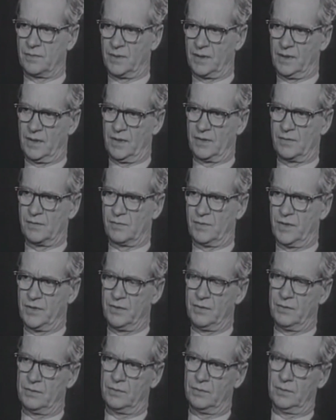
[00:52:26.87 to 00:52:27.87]
Because when
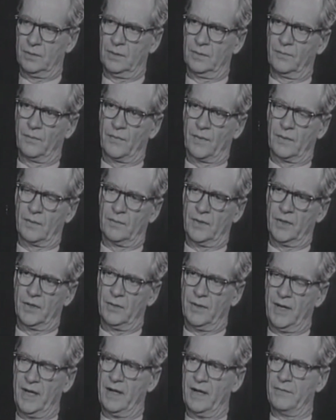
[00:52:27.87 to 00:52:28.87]
you
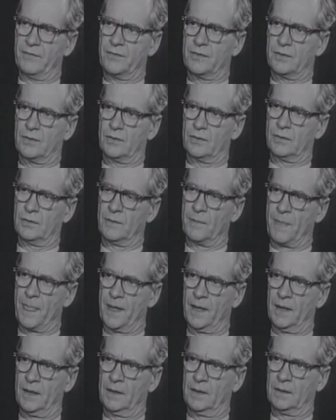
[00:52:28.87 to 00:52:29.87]
have to
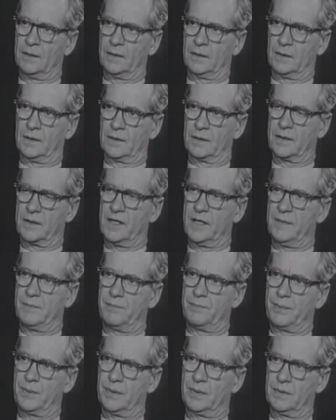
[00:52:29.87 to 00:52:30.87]
keep
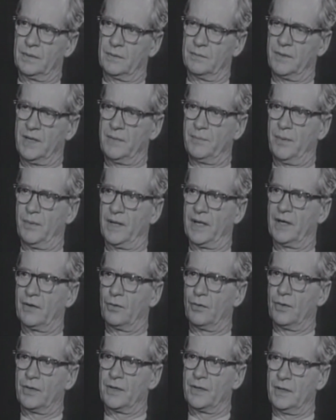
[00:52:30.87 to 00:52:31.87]
people in
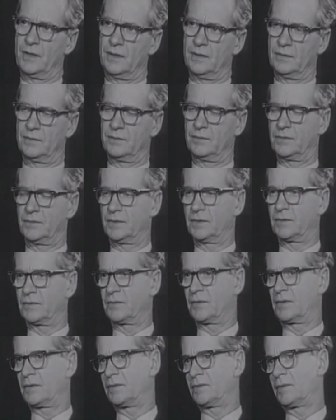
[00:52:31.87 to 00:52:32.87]
order
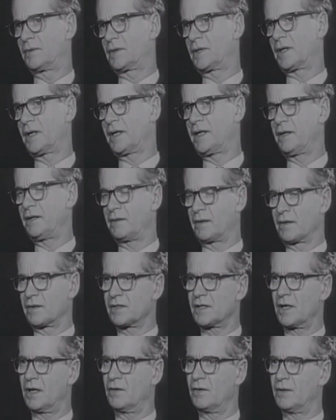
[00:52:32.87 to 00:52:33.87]
and clean and
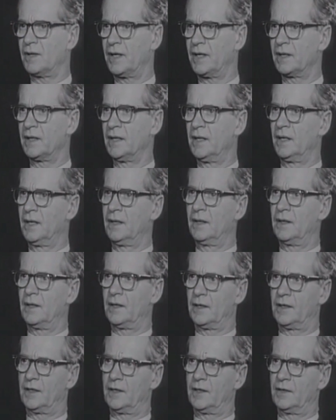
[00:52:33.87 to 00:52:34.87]
so on
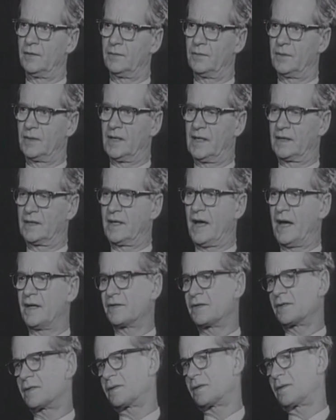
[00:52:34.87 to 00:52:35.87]

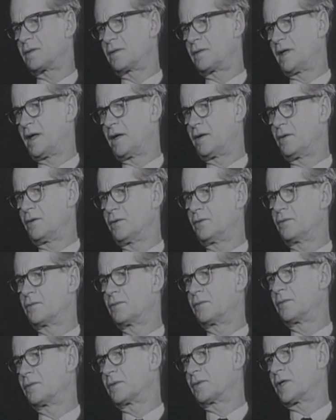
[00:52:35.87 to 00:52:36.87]
against their
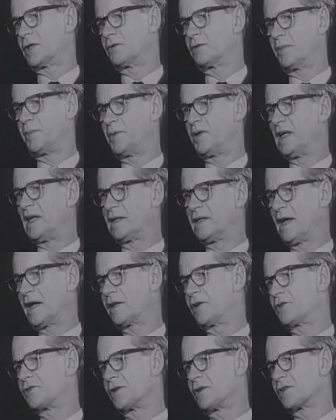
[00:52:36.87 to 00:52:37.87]
own contributing
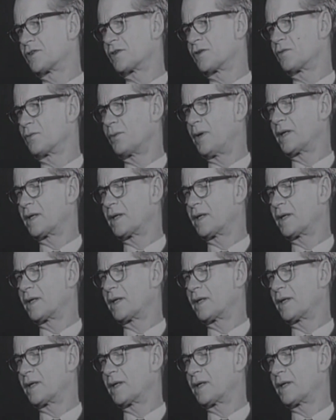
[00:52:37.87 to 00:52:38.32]
negligence and